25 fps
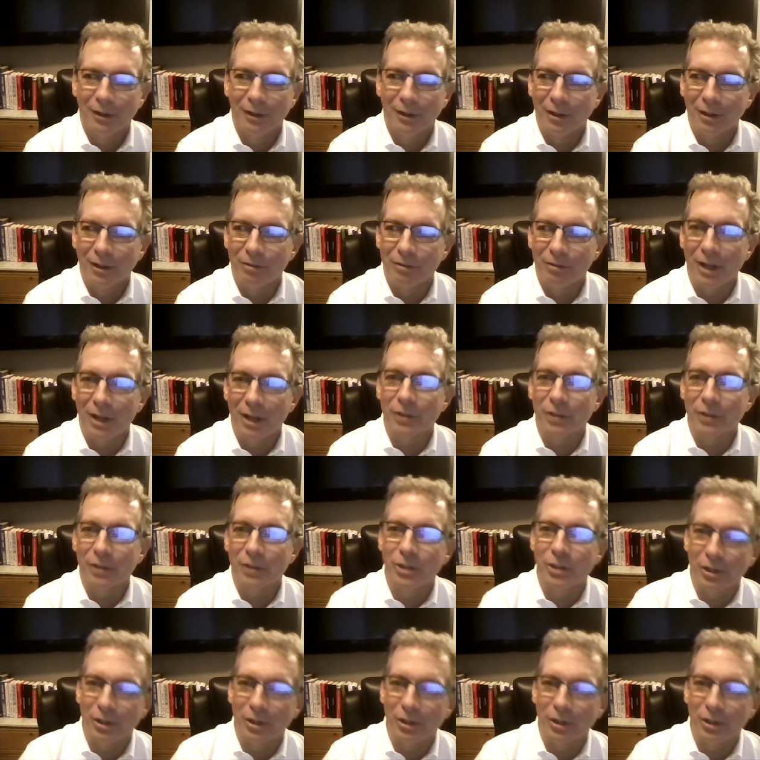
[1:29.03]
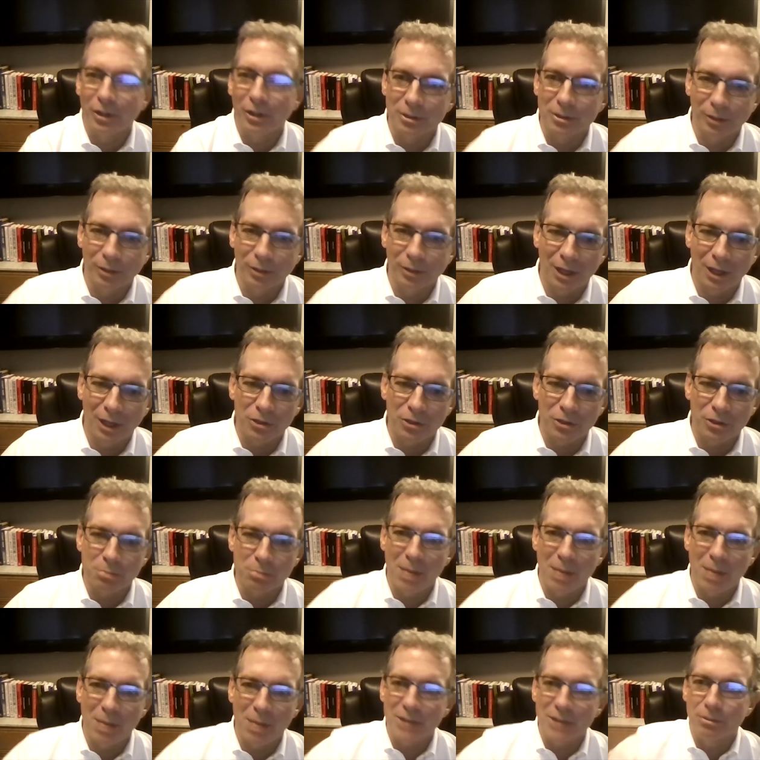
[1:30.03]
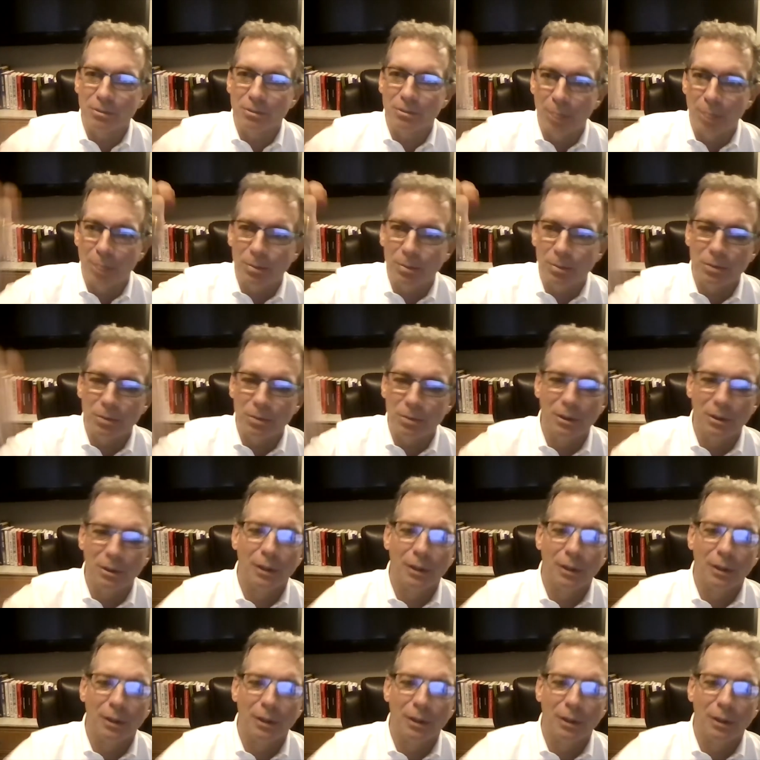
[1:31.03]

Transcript: of volatility is that we had this massive bubble,